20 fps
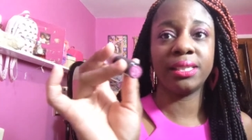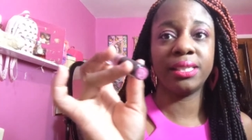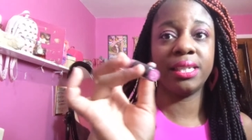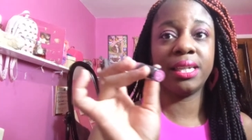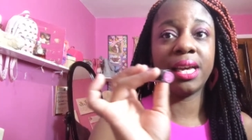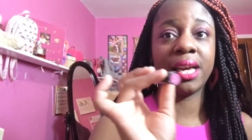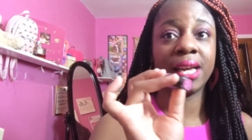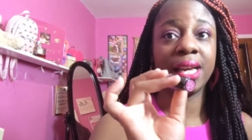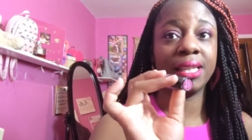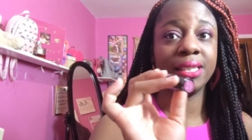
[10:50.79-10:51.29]
And
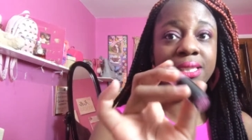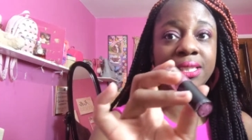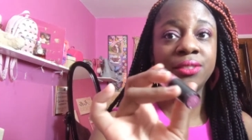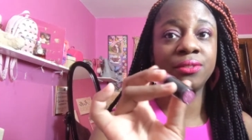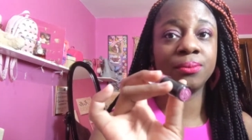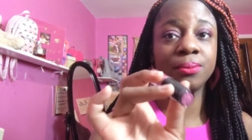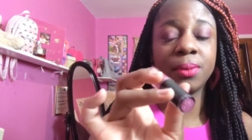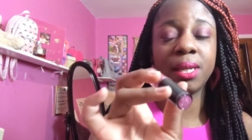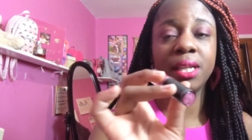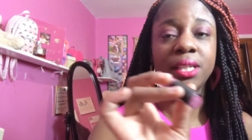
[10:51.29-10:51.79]
like I said, I
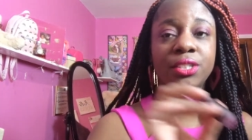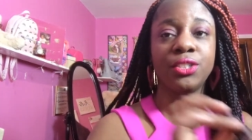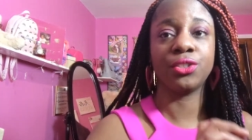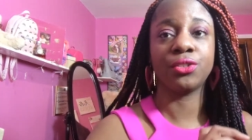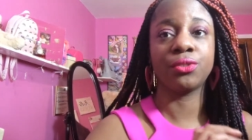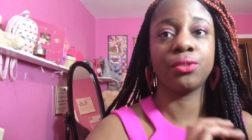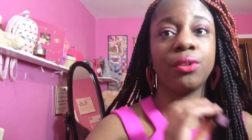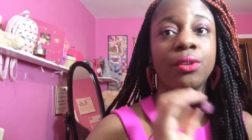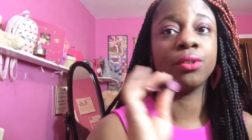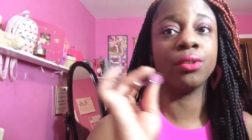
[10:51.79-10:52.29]
got this from
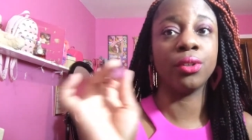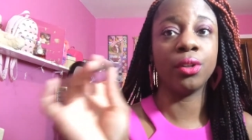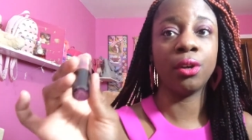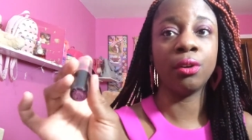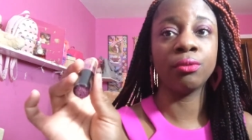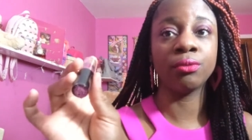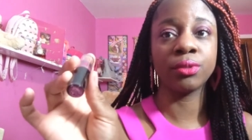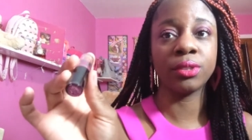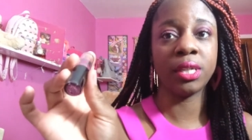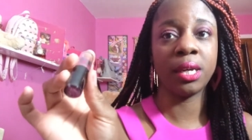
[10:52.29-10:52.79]
Dollar General
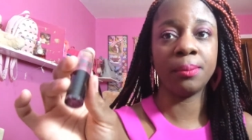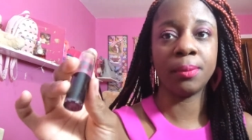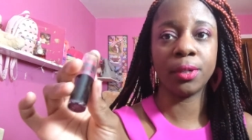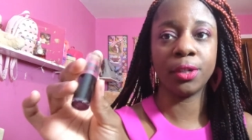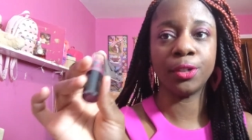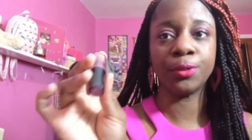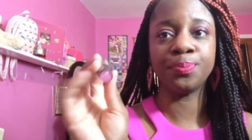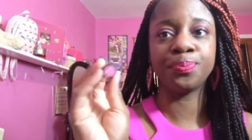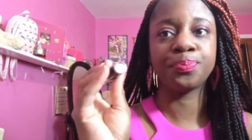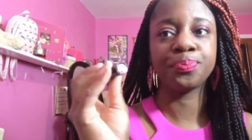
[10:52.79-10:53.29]
a long
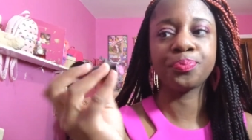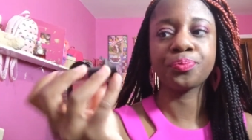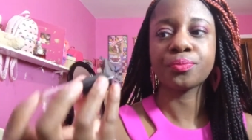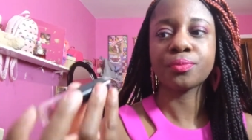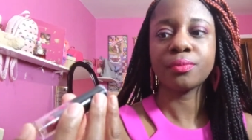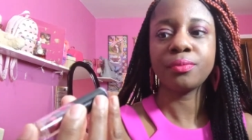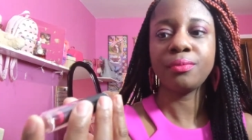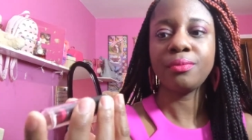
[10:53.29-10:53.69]
time ago,